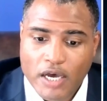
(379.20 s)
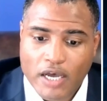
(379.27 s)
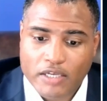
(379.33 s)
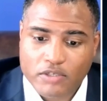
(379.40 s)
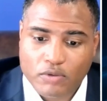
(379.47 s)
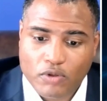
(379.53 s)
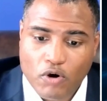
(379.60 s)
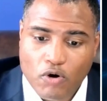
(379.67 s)

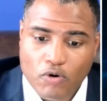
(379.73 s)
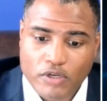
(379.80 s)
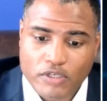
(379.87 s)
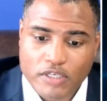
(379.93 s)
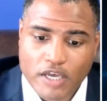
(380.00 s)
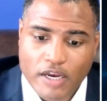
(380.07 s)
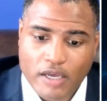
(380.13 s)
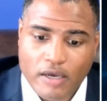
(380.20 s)
So gold
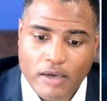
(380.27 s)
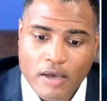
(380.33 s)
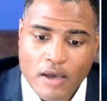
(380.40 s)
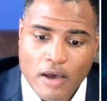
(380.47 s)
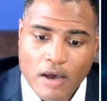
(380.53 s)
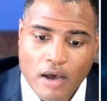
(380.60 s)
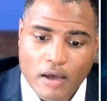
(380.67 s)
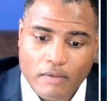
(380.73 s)
is getting
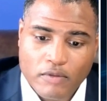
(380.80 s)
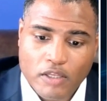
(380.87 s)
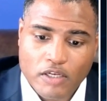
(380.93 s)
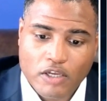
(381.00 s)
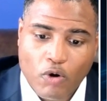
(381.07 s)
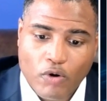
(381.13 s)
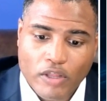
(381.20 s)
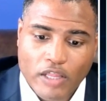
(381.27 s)
the
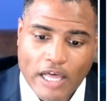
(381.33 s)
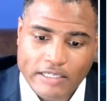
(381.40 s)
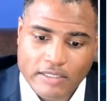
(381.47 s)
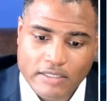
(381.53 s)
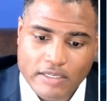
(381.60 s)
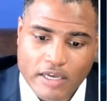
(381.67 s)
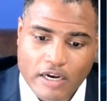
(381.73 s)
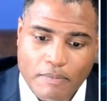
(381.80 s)
Goldilocks
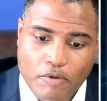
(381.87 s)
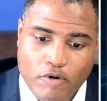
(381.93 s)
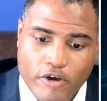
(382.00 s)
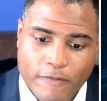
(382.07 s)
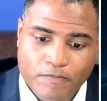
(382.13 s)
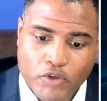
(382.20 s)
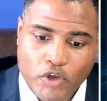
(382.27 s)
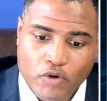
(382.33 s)
is getting a point,